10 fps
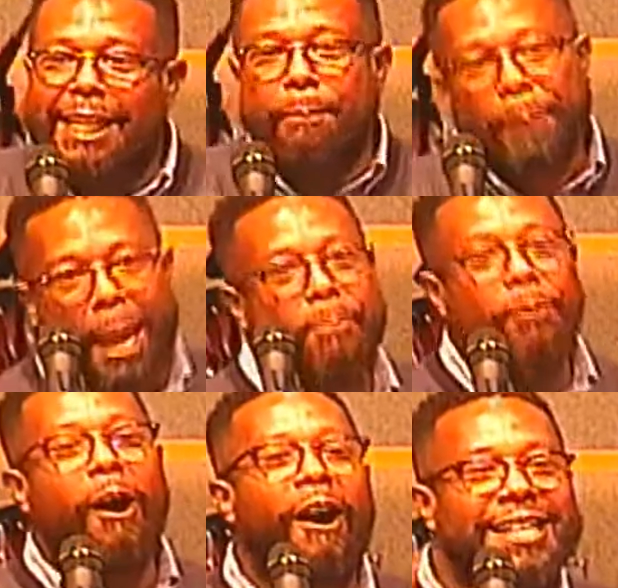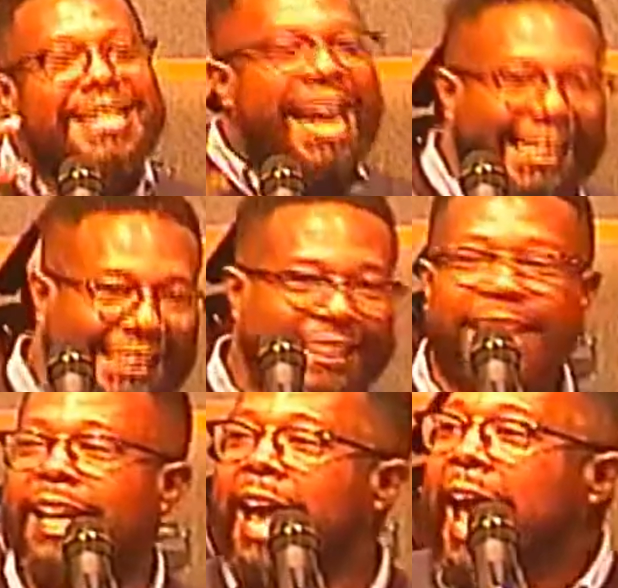people are tested,
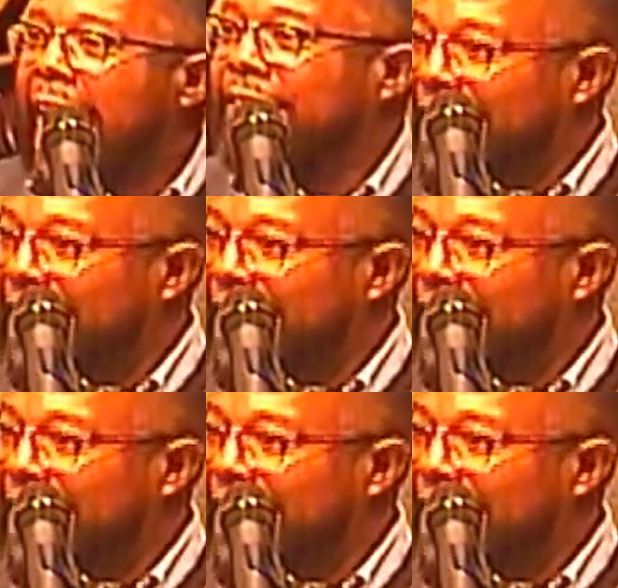and the